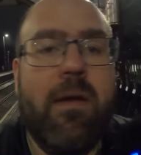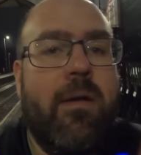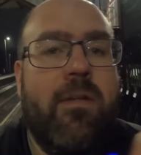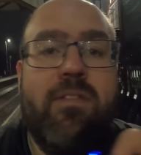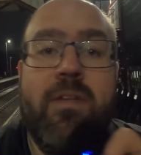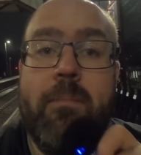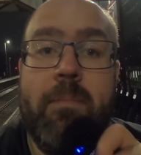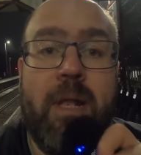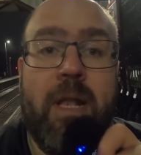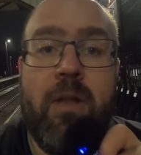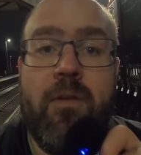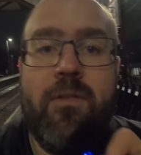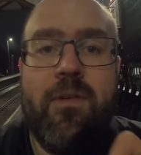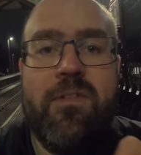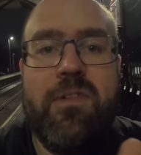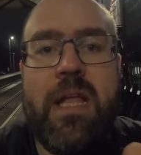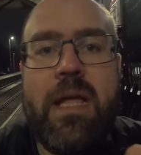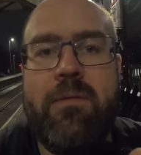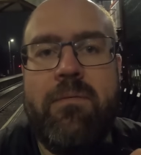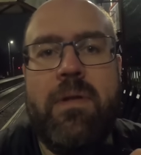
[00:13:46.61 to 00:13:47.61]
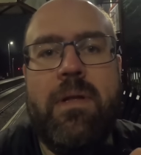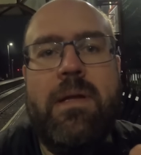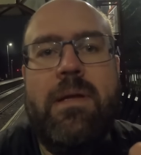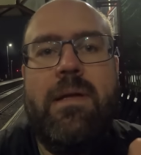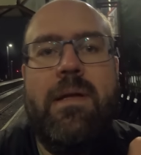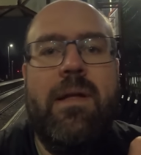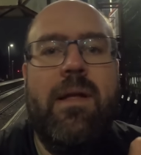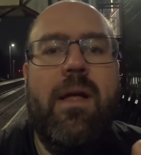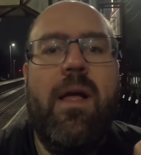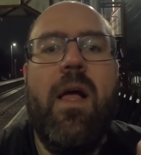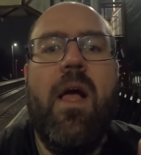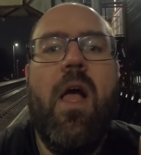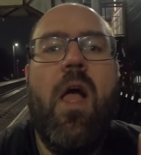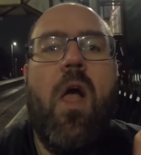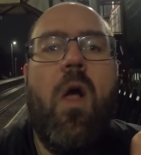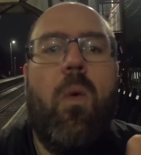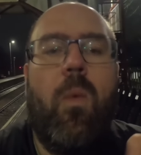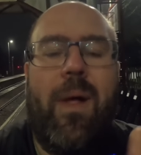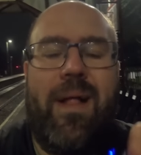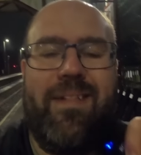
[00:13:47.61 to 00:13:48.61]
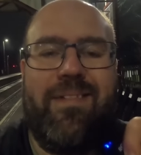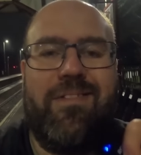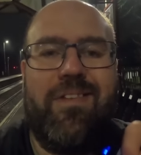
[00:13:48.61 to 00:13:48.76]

Simple enough, isn't it? Well,